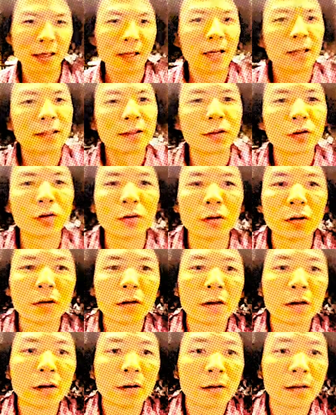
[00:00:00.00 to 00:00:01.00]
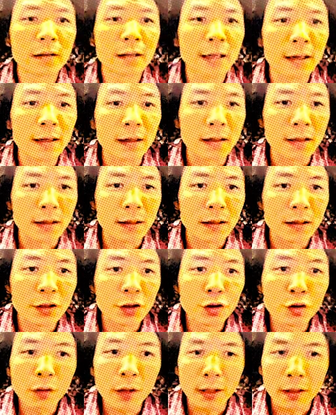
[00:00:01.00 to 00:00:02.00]
So
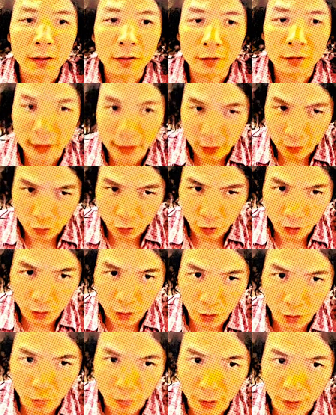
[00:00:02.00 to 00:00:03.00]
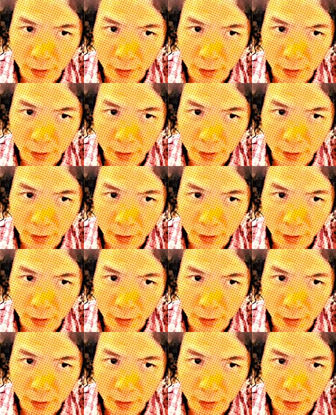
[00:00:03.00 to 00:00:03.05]
your crystal structure of your